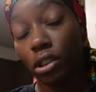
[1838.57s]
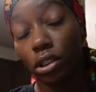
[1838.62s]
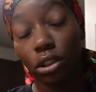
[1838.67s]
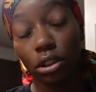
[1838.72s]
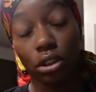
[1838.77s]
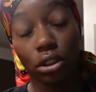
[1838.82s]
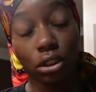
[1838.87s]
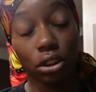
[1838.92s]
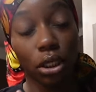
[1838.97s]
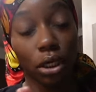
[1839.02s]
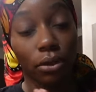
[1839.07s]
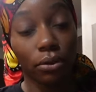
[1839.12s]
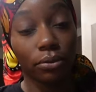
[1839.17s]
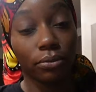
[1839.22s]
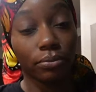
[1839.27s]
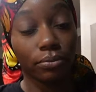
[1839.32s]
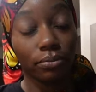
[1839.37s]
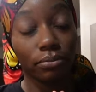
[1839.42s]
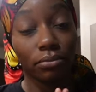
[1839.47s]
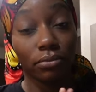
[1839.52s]
so
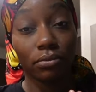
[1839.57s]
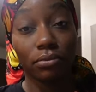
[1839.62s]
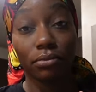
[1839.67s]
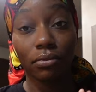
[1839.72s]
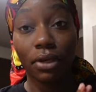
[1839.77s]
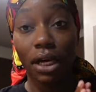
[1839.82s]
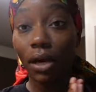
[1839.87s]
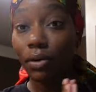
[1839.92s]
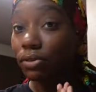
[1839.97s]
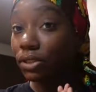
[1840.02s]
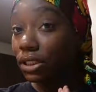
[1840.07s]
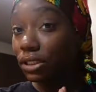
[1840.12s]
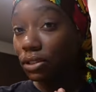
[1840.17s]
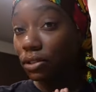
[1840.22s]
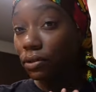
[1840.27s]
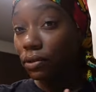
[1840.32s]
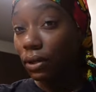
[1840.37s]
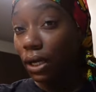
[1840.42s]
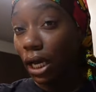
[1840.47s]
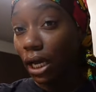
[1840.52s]
I will see
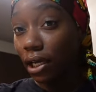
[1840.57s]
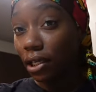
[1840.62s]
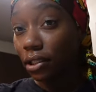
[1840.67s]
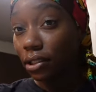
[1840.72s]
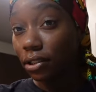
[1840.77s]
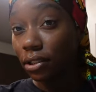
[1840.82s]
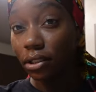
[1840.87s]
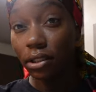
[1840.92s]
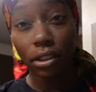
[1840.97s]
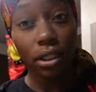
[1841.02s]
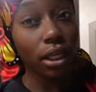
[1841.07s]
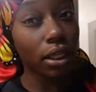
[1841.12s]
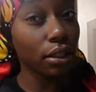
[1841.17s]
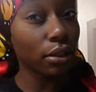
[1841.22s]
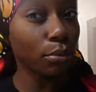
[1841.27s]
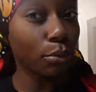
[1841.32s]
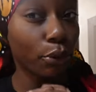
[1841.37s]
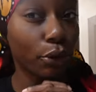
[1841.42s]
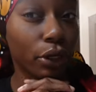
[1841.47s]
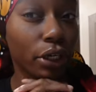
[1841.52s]
you guys in
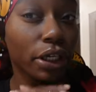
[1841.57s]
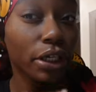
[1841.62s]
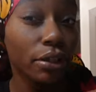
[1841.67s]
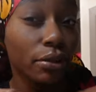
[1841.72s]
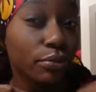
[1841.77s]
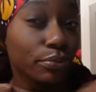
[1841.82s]
the morning.